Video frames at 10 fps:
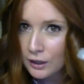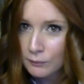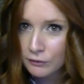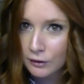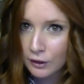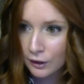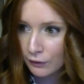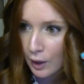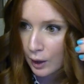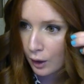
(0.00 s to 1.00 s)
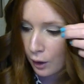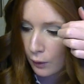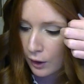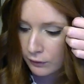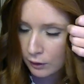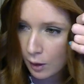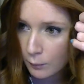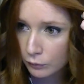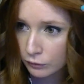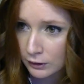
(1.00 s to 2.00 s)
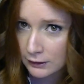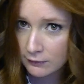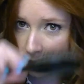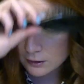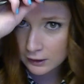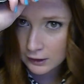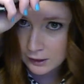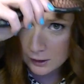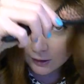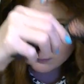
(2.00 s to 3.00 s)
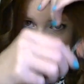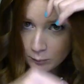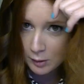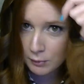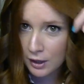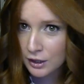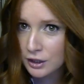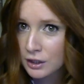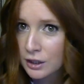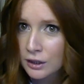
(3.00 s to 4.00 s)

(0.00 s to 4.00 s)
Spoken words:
I'm just going to let that go, and then almost instantly I take my brush,